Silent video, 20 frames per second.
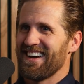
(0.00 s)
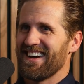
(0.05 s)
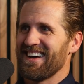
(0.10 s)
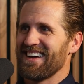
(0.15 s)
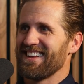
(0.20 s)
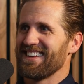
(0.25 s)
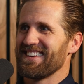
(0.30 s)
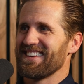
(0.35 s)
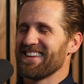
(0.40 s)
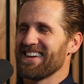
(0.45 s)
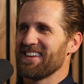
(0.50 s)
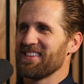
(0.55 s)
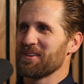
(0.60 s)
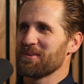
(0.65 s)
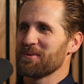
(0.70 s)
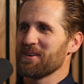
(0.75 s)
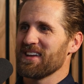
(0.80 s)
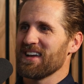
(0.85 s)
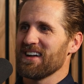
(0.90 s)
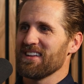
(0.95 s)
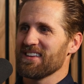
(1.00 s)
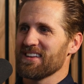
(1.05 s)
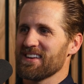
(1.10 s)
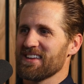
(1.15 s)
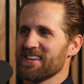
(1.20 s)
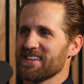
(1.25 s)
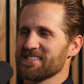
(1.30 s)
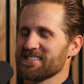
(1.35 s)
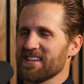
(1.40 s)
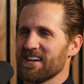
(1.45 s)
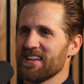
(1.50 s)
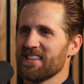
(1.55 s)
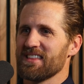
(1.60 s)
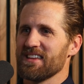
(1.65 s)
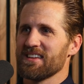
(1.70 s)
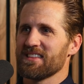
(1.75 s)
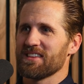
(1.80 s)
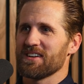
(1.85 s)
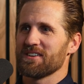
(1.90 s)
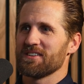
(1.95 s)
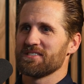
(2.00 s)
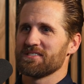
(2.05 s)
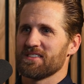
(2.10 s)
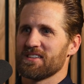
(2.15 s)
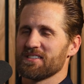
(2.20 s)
And the reality is, I think there is